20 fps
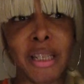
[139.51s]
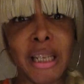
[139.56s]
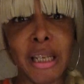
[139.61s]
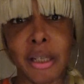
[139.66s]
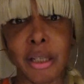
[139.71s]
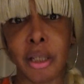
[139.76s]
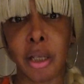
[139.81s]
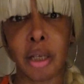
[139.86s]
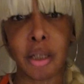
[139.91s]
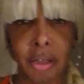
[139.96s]

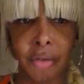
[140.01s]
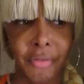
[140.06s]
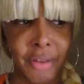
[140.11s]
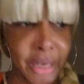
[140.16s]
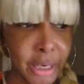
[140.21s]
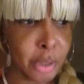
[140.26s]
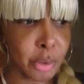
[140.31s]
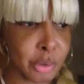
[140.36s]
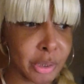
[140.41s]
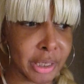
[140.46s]
seen tons of
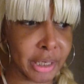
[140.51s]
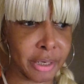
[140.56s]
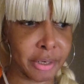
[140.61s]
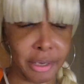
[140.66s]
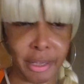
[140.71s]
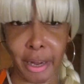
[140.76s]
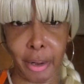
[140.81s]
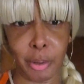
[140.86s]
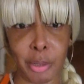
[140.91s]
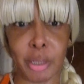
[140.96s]
videos
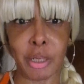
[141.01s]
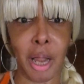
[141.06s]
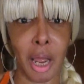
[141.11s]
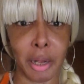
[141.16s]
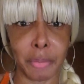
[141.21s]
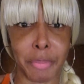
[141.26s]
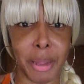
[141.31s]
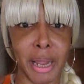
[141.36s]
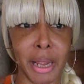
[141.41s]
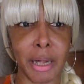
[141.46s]
and there's
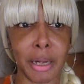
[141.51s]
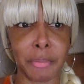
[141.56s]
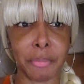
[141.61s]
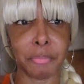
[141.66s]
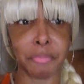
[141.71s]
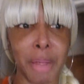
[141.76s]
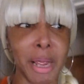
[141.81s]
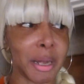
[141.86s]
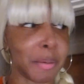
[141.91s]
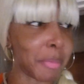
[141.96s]
not a band,
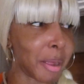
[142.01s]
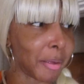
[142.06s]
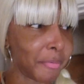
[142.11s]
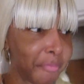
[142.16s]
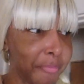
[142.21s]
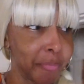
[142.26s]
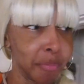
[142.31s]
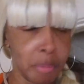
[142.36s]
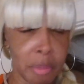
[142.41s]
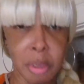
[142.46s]
man in my
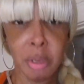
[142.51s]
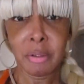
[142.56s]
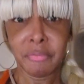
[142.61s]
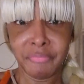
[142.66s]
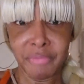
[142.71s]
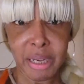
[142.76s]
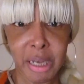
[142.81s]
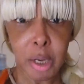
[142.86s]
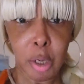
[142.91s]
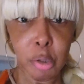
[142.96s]

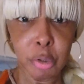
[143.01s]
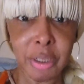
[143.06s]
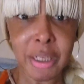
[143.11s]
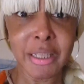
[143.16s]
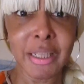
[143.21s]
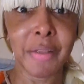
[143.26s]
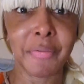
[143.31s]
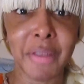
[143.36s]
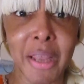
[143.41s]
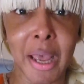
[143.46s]
videos
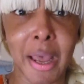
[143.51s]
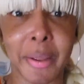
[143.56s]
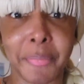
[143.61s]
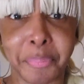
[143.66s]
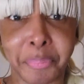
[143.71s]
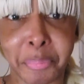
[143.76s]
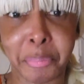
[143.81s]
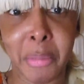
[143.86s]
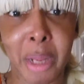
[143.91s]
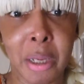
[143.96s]
as of yet.
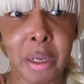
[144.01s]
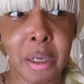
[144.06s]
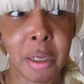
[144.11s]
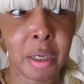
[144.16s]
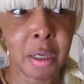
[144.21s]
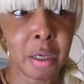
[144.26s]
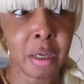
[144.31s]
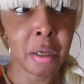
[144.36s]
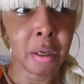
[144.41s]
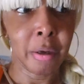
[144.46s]

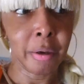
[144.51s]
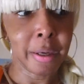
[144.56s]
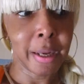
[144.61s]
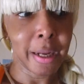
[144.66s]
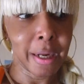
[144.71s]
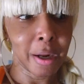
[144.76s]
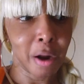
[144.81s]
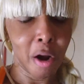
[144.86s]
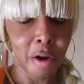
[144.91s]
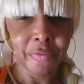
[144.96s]

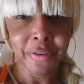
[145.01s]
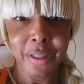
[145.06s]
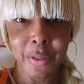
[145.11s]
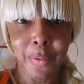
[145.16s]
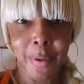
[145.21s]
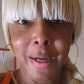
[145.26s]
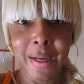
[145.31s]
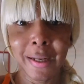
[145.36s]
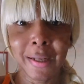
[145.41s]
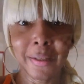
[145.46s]
Okay, the coffee's
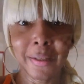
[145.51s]
ready.